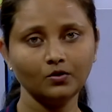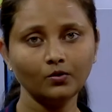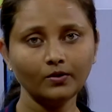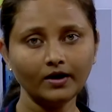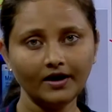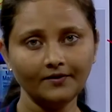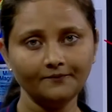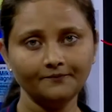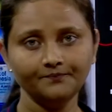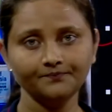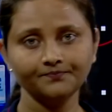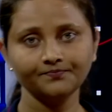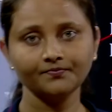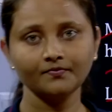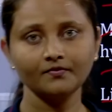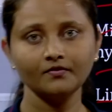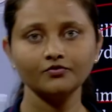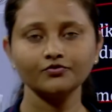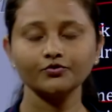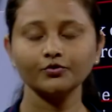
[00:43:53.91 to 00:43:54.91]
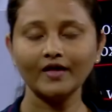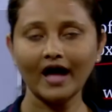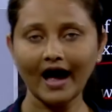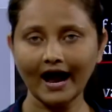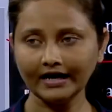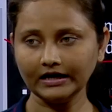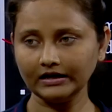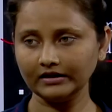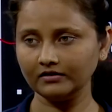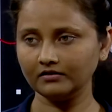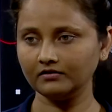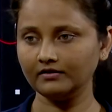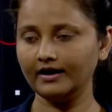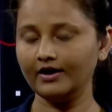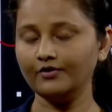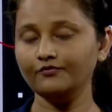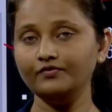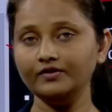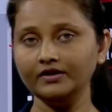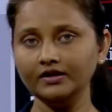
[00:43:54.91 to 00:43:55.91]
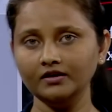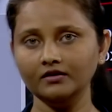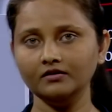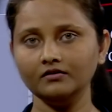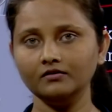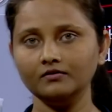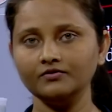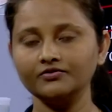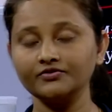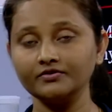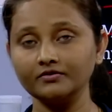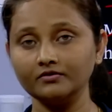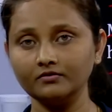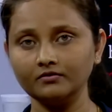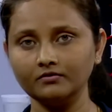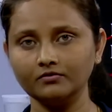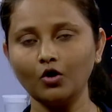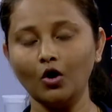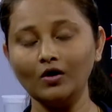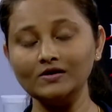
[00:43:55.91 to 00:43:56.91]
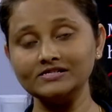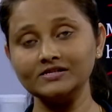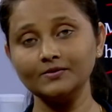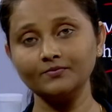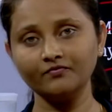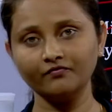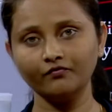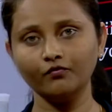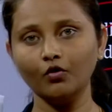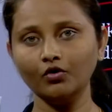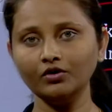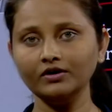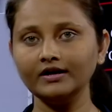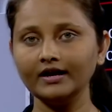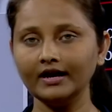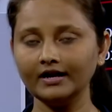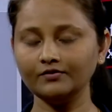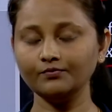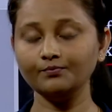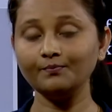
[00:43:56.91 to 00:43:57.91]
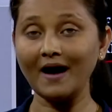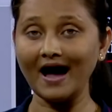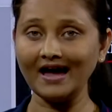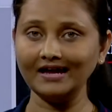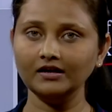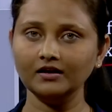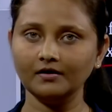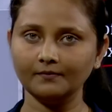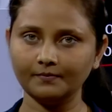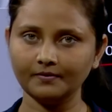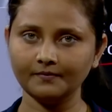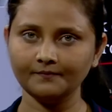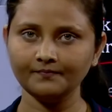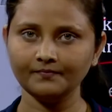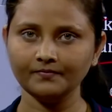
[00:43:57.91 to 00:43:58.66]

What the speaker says: Okay, so that every concept won't get pile up.